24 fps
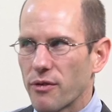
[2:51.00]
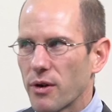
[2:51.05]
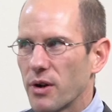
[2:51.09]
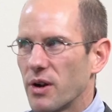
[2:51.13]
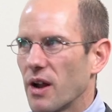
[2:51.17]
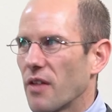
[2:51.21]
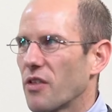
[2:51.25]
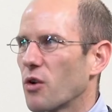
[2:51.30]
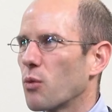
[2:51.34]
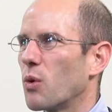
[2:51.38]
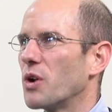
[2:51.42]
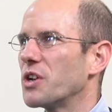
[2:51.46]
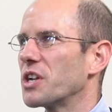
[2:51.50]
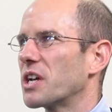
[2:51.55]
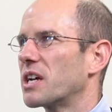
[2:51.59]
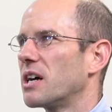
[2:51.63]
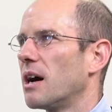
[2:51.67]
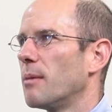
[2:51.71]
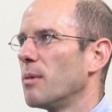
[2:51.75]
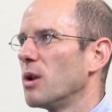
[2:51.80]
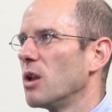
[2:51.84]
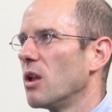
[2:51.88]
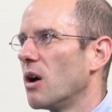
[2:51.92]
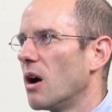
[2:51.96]
for another one to
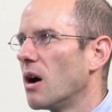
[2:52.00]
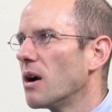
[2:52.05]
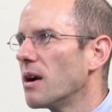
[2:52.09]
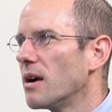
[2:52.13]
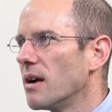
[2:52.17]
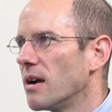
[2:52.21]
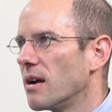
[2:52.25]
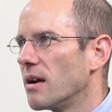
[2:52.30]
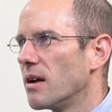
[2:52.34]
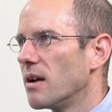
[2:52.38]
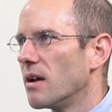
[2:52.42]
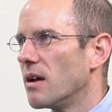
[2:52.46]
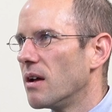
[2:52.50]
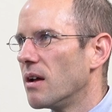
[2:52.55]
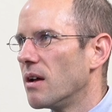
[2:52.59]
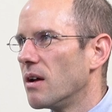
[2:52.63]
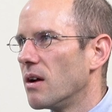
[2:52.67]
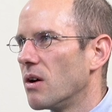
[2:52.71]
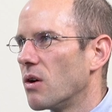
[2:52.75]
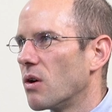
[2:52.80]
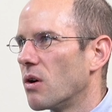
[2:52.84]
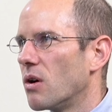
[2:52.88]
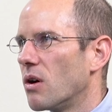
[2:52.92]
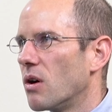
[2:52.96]
come along,
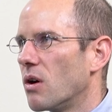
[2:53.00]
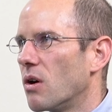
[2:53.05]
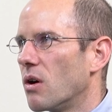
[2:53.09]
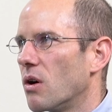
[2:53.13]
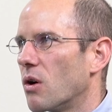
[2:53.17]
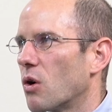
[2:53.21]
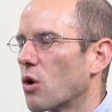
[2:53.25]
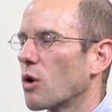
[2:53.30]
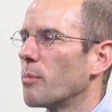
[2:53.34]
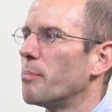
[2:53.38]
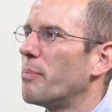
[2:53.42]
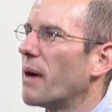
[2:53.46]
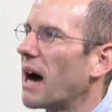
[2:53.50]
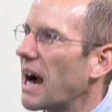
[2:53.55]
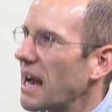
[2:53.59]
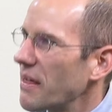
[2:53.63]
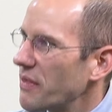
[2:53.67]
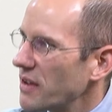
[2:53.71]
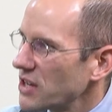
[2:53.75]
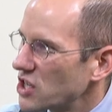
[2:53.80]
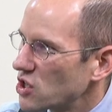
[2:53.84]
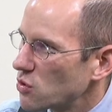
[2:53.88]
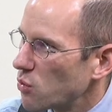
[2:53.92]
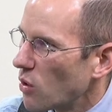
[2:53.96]
or
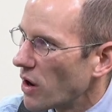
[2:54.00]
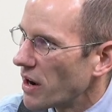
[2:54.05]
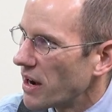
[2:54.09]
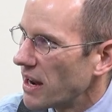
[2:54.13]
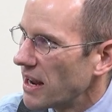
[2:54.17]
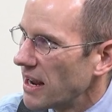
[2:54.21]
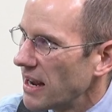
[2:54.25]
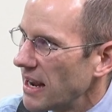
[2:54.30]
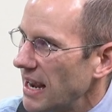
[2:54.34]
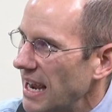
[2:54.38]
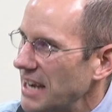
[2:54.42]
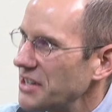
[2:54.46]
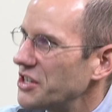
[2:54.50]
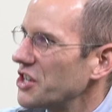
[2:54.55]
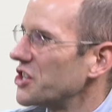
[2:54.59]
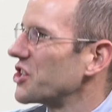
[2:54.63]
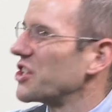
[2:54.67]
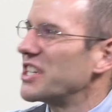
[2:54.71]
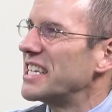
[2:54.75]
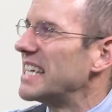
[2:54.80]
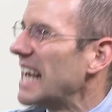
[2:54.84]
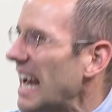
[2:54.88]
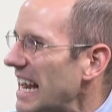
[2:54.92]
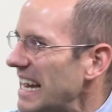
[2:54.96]
buy this one and
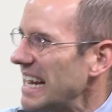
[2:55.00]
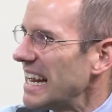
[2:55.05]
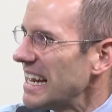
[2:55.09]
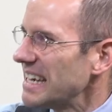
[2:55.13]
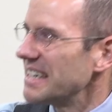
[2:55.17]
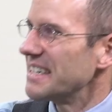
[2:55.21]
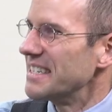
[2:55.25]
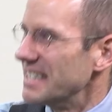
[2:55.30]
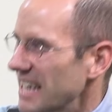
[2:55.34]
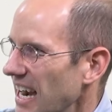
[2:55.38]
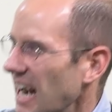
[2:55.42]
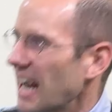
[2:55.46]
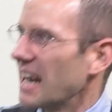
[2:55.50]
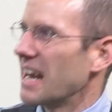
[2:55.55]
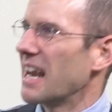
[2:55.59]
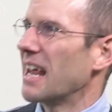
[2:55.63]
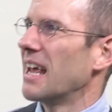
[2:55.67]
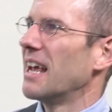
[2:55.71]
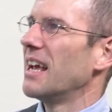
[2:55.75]
just get it done.